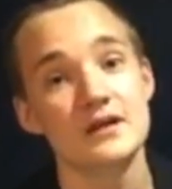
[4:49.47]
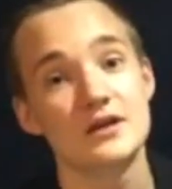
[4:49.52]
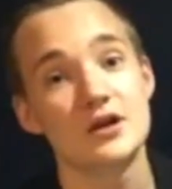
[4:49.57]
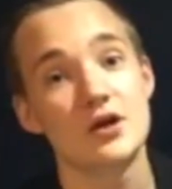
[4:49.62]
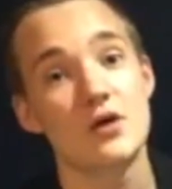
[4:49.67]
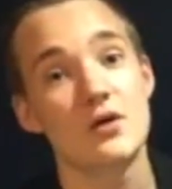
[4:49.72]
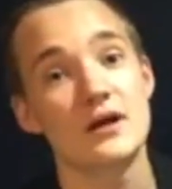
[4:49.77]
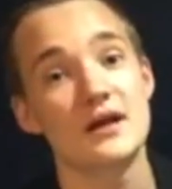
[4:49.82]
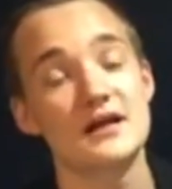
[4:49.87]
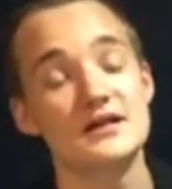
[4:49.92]
You
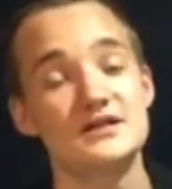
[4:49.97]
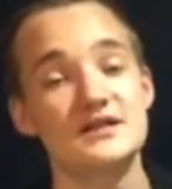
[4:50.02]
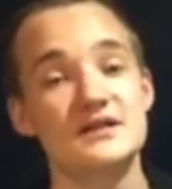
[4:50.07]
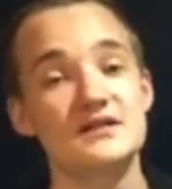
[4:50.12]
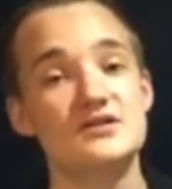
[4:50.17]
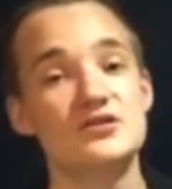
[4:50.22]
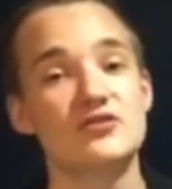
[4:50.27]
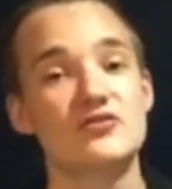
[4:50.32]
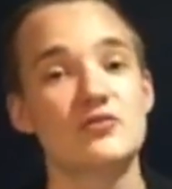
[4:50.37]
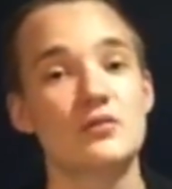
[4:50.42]
know, and I
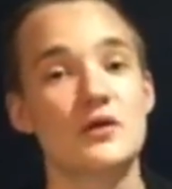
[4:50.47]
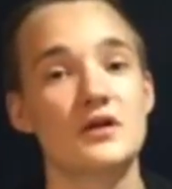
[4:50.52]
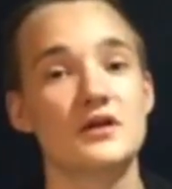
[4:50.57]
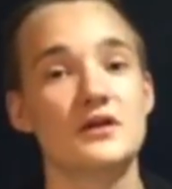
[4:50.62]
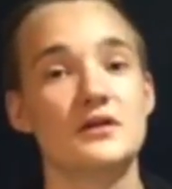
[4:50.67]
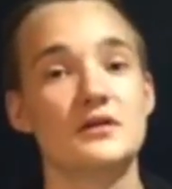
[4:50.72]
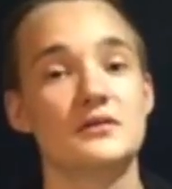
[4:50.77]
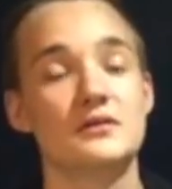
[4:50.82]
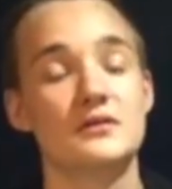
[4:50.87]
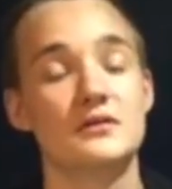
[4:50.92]
did just want
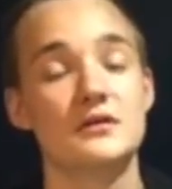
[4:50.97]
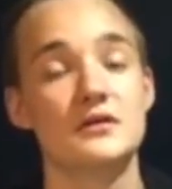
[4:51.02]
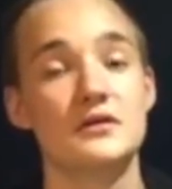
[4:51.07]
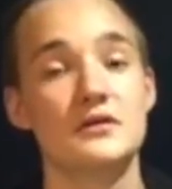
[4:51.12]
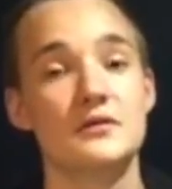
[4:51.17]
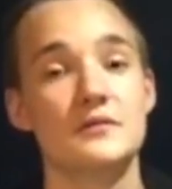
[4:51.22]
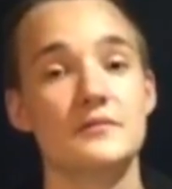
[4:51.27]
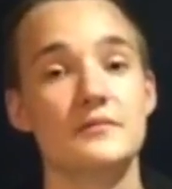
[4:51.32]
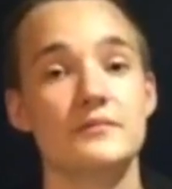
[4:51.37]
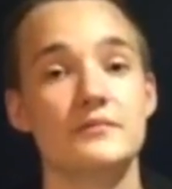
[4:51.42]
to,
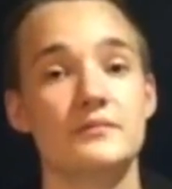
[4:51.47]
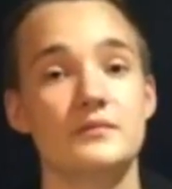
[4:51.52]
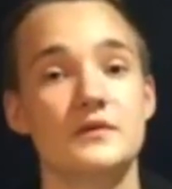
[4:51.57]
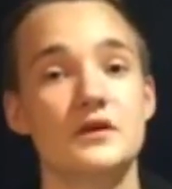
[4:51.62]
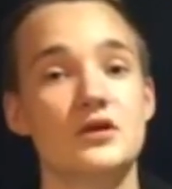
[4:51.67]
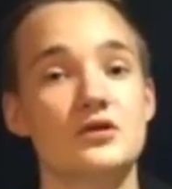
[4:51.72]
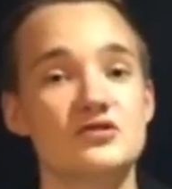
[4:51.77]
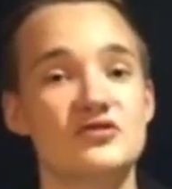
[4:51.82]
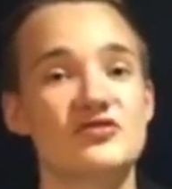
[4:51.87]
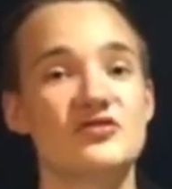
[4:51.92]

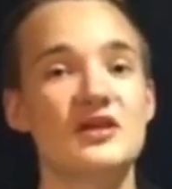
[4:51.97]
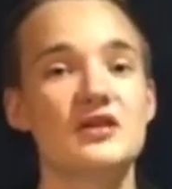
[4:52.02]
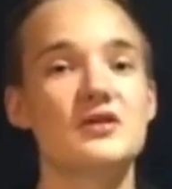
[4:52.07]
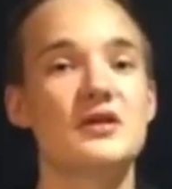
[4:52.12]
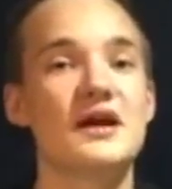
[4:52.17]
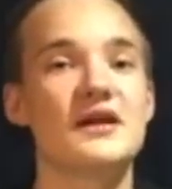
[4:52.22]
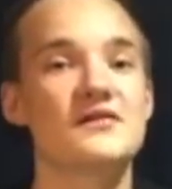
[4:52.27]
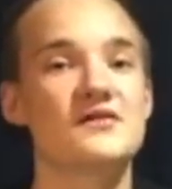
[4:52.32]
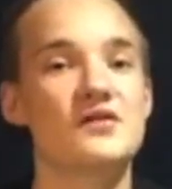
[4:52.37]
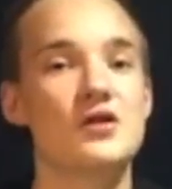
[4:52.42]
you know, just let
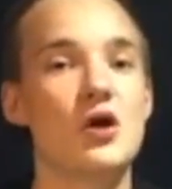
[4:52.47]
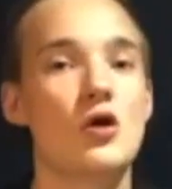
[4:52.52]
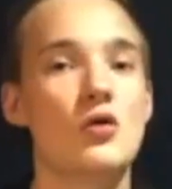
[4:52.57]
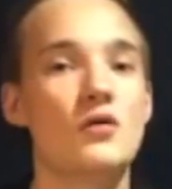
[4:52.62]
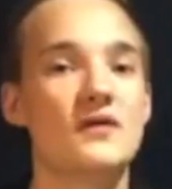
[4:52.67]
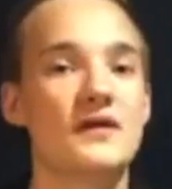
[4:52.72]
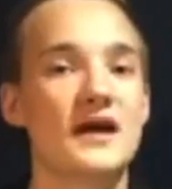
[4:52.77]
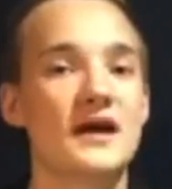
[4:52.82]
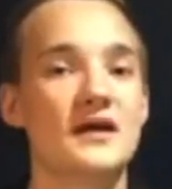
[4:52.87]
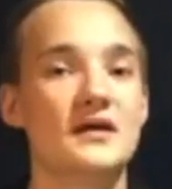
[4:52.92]
you guys
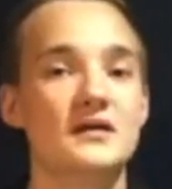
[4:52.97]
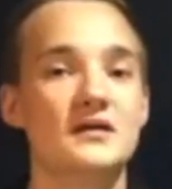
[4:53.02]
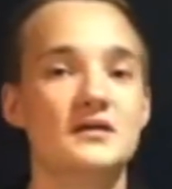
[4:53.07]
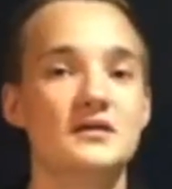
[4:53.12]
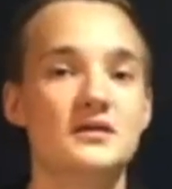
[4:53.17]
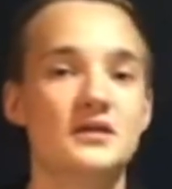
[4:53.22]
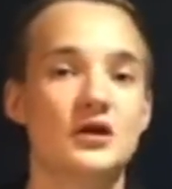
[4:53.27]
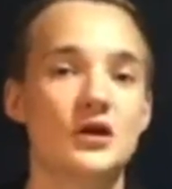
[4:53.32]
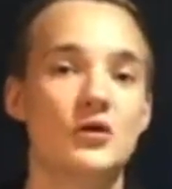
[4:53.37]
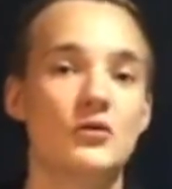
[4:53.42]
know that,
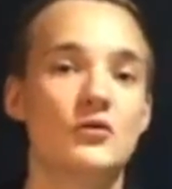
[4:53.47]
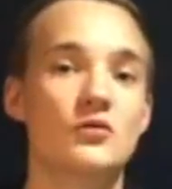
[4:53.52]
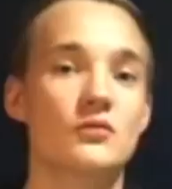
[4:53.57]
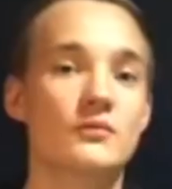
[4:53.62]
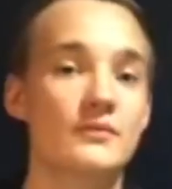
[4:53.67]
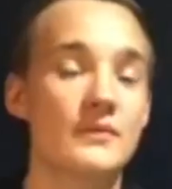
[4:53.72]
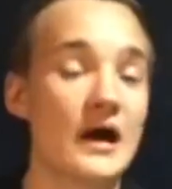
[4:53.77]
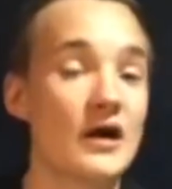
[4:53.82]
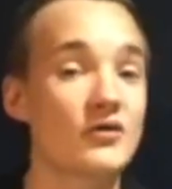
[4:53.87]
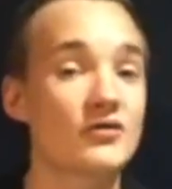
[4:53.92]
you know,
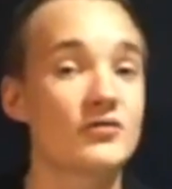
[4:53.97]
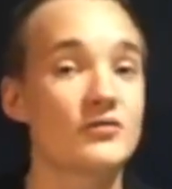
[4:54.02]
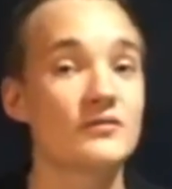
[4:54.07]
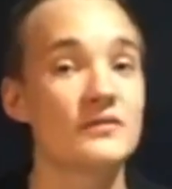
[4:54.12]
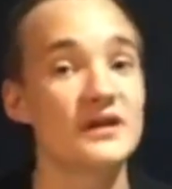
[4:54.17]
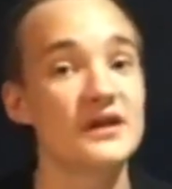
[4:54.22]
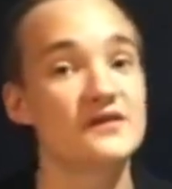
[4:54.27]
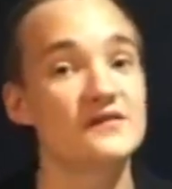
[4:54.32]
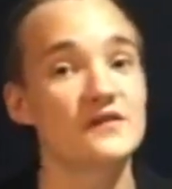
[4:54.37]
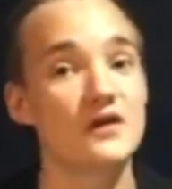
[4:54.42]

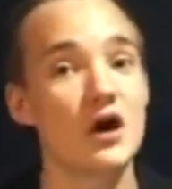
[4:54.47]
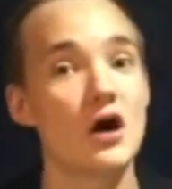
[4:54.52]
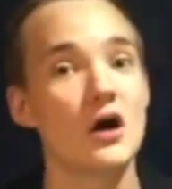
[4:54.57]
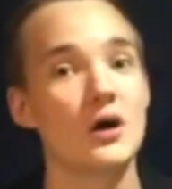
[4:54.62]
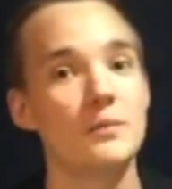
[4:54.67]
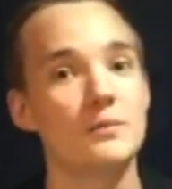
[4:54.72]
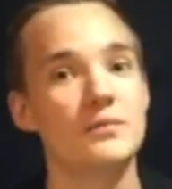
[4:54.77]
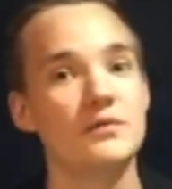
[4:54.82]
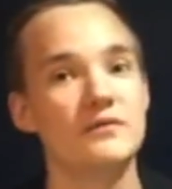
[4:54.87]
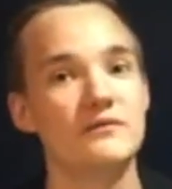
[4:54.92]
Malcolm is
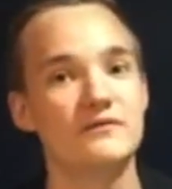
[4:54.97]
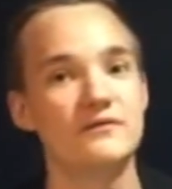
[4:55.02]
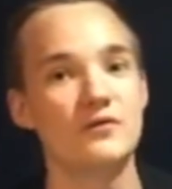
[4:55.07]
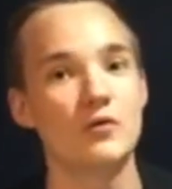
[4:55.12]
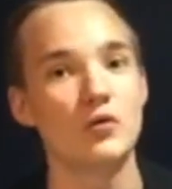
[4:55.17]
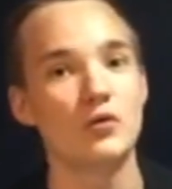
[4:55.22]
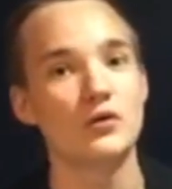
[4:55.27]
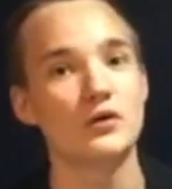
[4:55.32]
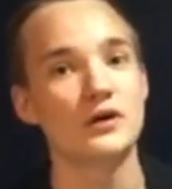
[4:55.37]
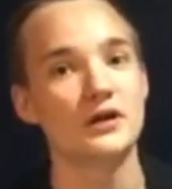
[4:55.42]
up
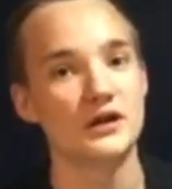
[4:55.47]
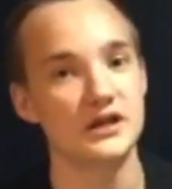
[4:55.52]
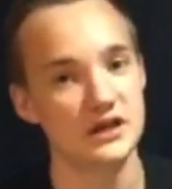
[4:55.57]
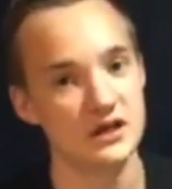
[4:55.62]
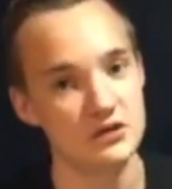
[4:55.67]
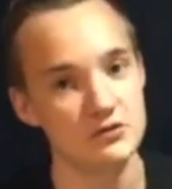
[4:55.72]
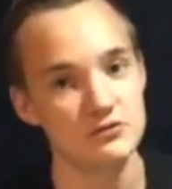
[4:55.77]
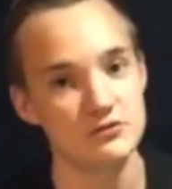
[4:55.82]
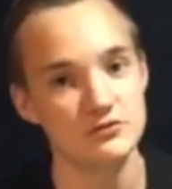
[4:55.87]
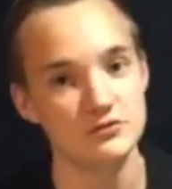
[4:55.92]
for a
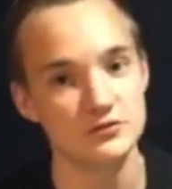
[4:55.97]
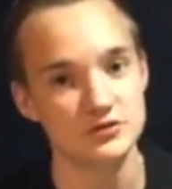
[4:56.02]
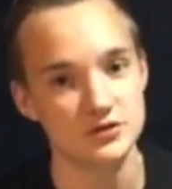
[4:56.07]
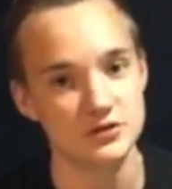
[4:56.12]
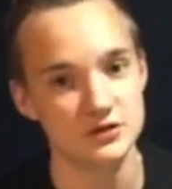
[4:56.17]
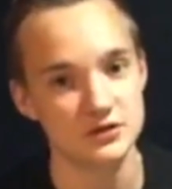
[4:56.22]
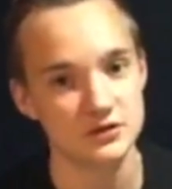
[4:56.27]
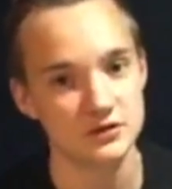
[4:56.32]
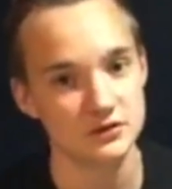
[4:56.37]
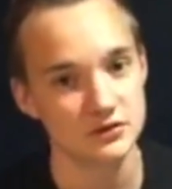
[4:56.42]

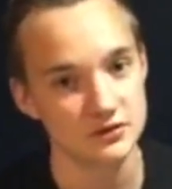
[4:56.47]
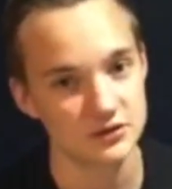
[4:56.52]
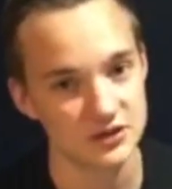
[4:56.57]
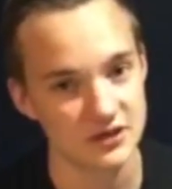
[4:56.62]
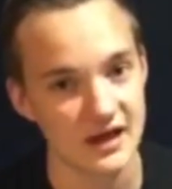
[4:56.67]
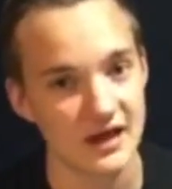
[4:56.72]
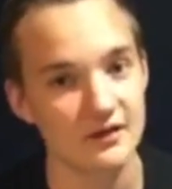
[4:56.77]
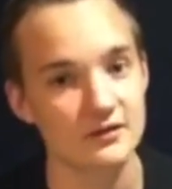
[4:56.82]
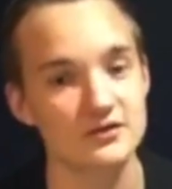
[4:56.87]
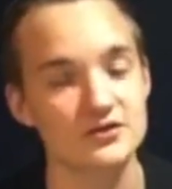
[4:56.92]
huge
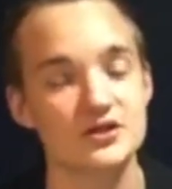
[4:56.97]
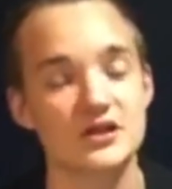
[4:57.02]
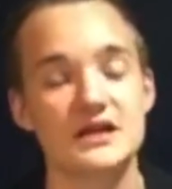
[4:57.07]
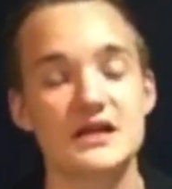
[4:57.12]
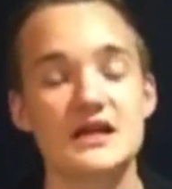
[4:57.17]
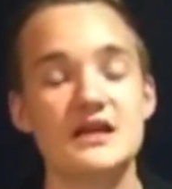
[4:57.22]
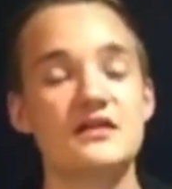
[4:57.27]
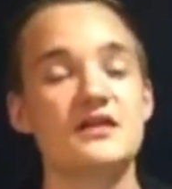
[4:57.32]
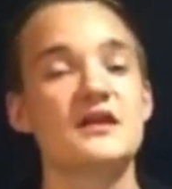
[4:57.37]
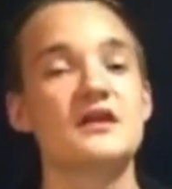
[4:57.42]
challenge.
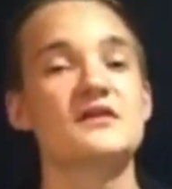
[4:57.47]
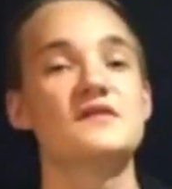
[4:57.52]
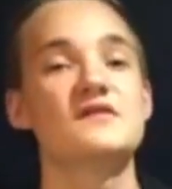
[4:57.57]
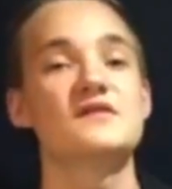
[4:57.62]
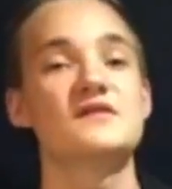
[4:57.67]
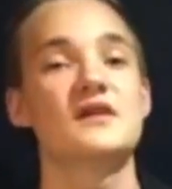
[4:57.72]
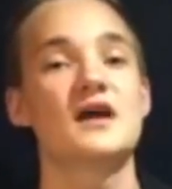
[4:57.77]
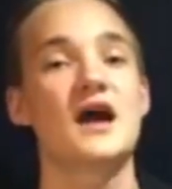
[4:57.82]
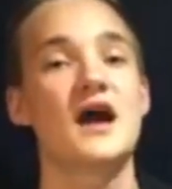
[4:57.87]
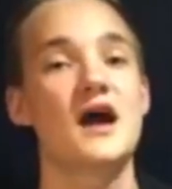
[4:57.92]
Like he
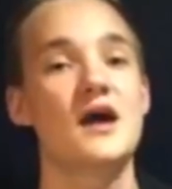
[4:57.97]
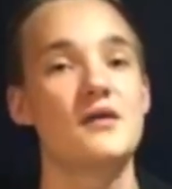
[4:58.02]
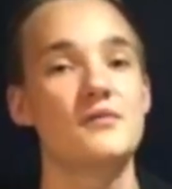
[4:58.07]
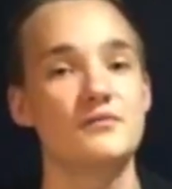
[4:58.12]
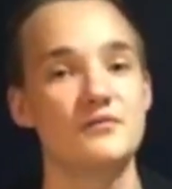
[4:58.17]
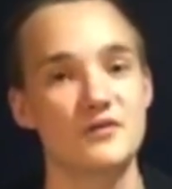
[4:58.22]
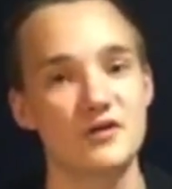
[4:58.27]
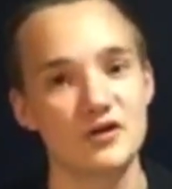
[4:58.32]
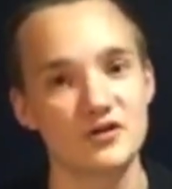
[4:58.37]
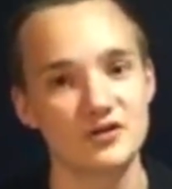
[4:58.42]
thinks
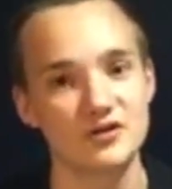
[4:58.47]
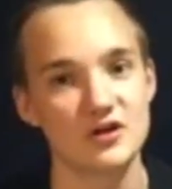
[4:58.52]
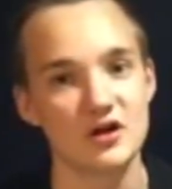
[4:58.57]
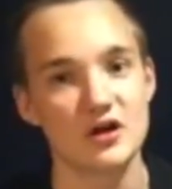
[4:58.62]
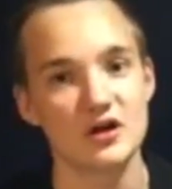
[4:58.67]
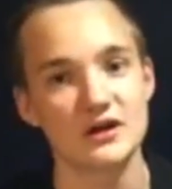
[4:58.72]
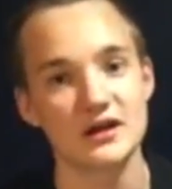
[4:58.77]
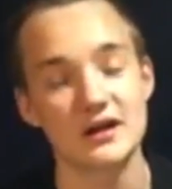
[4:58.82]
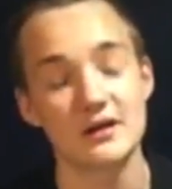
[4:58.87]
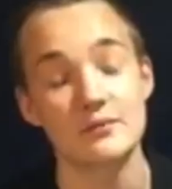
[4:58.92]
I'm the
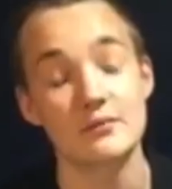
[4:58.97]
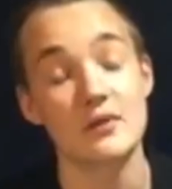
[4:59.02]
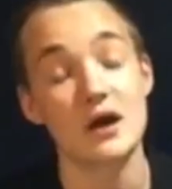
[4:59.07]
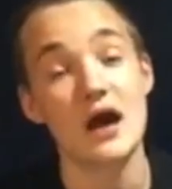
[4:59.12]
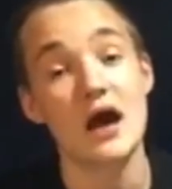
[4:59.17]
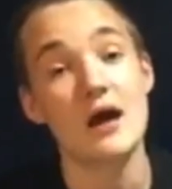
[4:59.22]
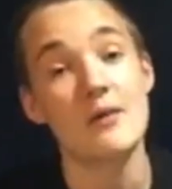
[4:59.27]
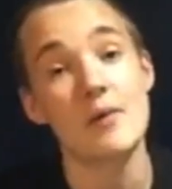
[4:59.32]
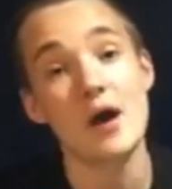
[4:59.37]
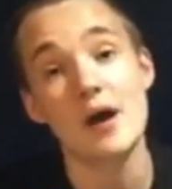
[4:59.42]
underdog, and I'm
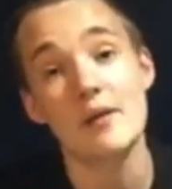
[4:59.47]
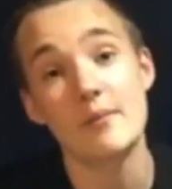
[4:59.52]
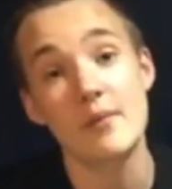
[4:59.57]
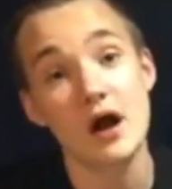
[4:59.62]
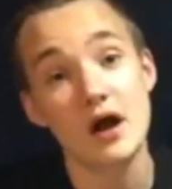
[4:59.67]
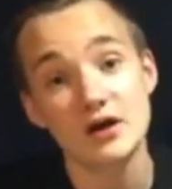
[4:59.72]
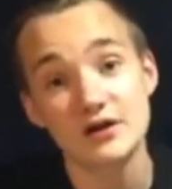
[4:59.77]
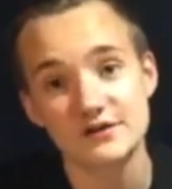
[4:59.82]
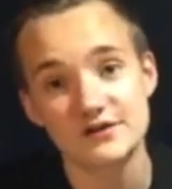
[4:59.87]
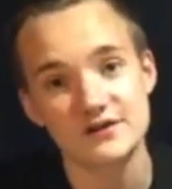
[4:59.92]
I'm I'm
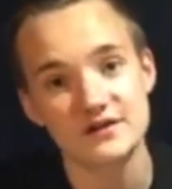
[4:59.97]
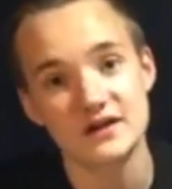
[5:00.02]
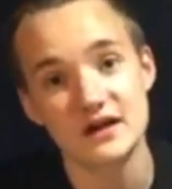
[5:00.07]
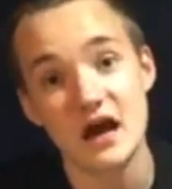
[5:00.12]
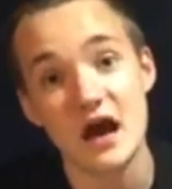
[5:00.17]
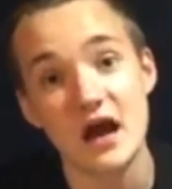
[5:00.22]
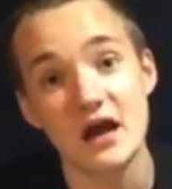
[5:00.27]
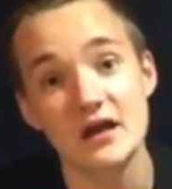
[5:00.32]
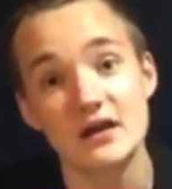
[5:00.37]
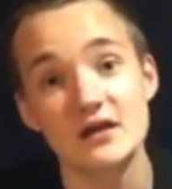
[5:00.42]
honestly
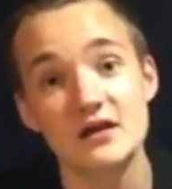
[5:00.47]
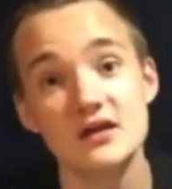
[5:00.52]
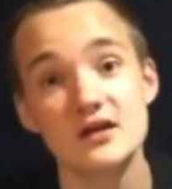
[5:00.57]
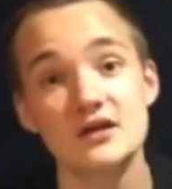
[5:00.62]
not.